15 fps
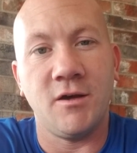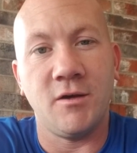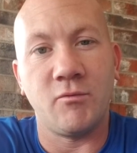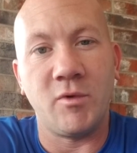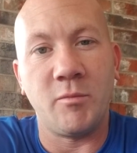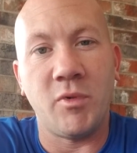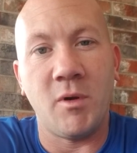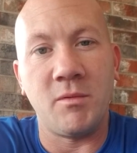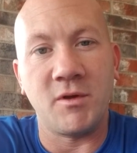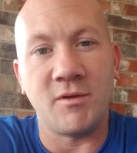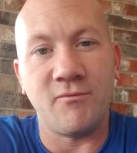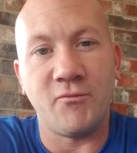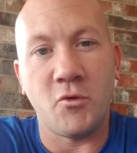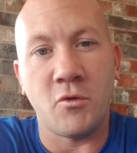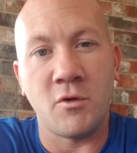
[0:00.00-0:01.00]

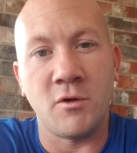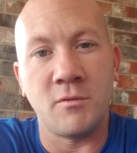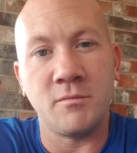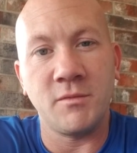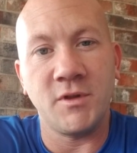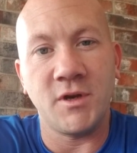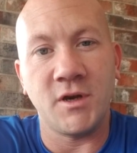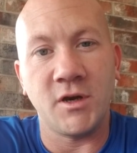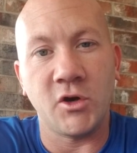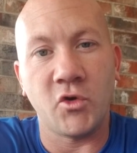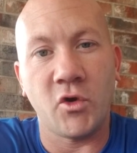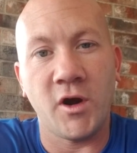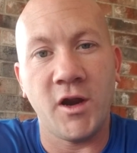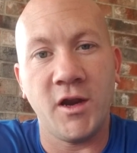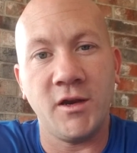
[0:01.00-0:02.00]
Republican Forum there in
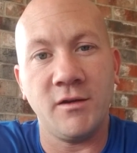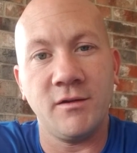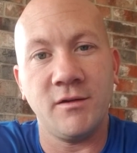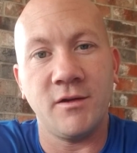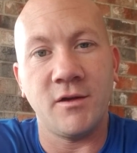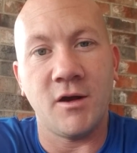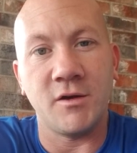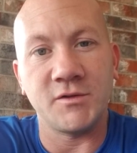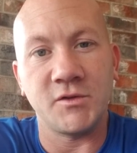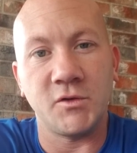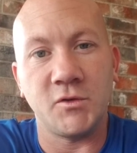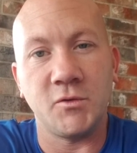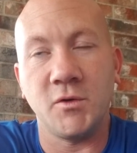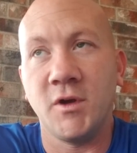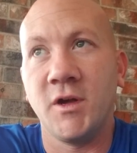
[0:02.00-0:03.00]
Crane, and
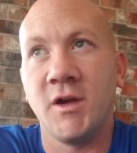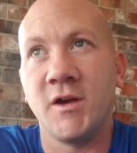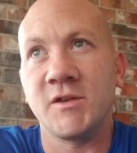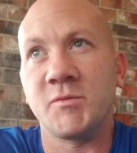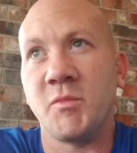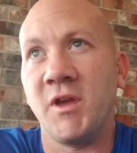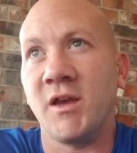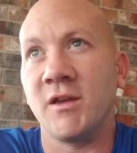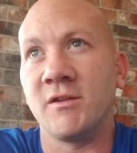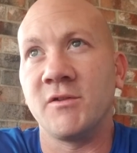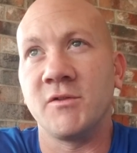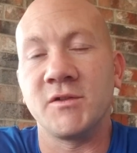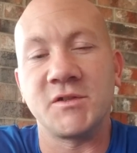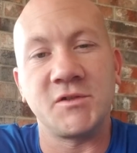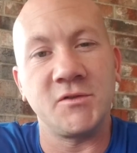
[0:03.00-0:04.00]
also speaking
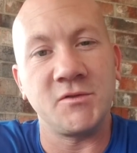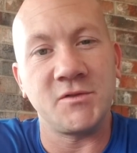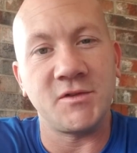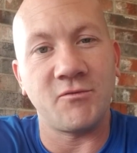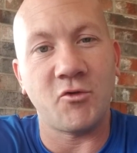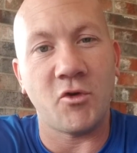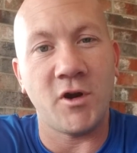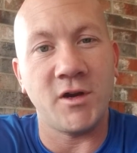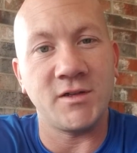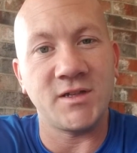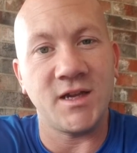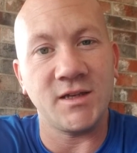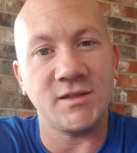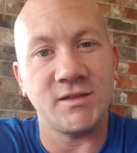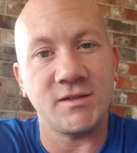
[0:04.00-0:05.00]
to the students of Crane,
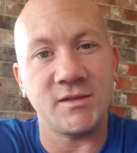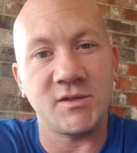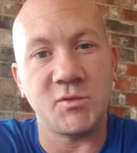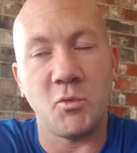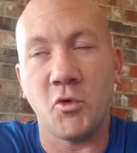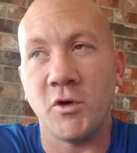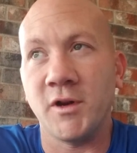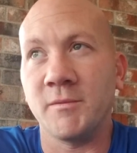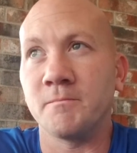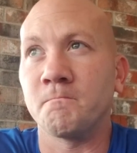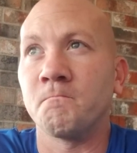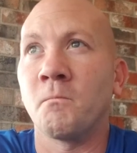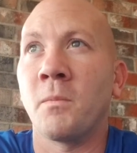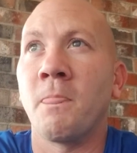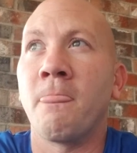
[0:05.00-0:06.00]
Texas this morning.
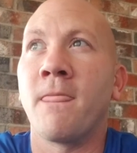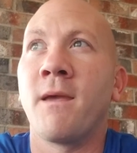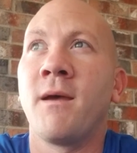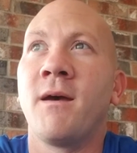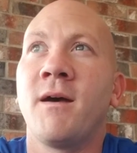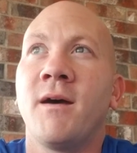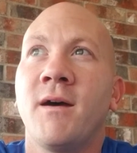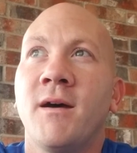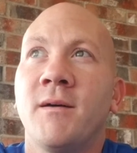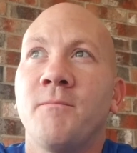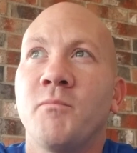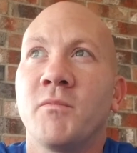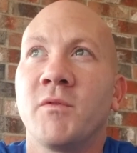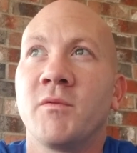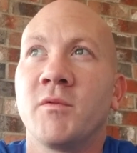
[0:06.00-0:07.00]

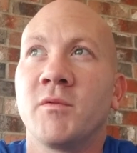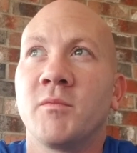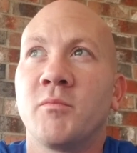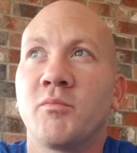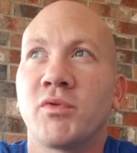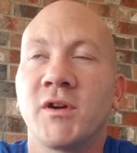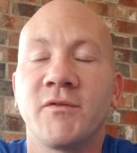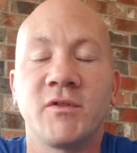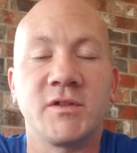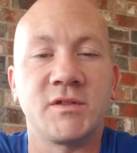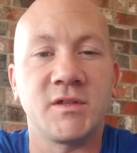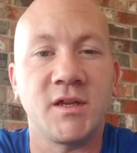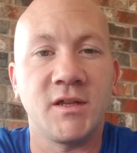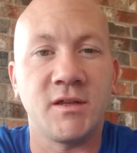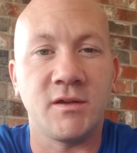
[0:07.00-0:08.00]
It was a privilege
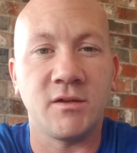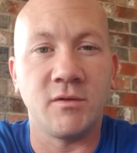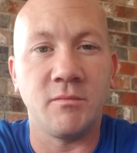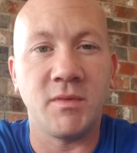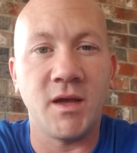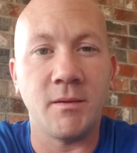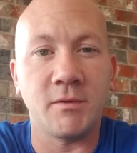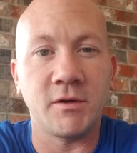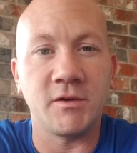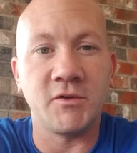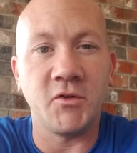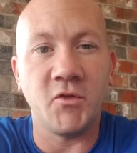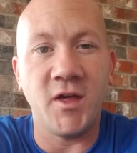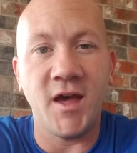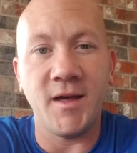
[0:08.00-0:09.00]
to get to be able to
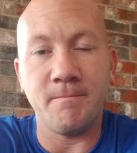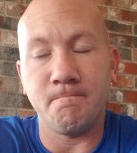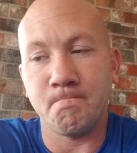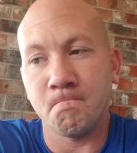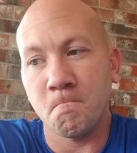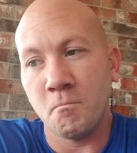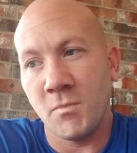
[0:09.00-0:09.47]
do that.